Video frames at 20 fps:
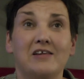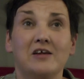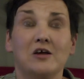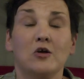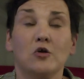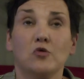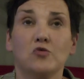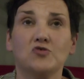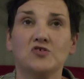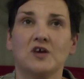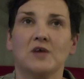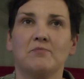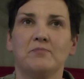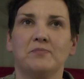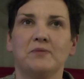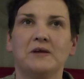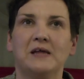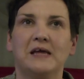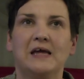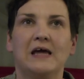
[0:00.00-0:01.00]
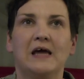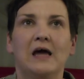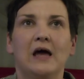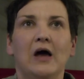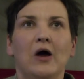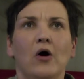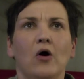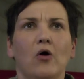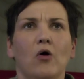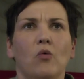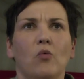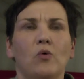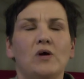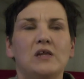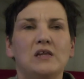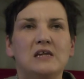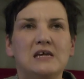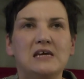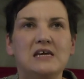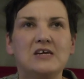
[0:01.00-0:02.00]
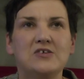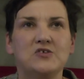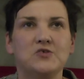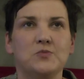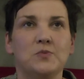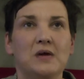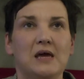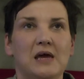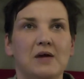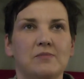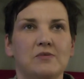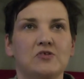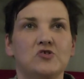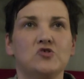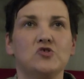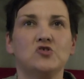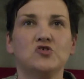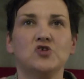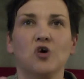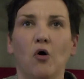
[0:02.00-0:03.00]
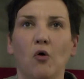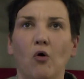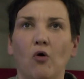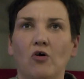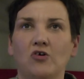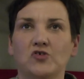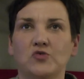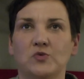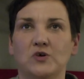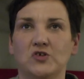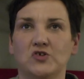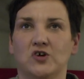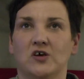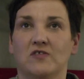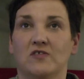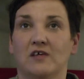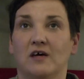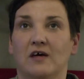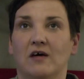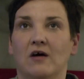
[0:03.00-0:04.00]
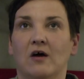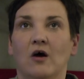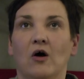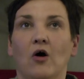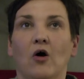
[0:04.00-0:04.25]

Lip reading: close company. We need to be able to talk to each other.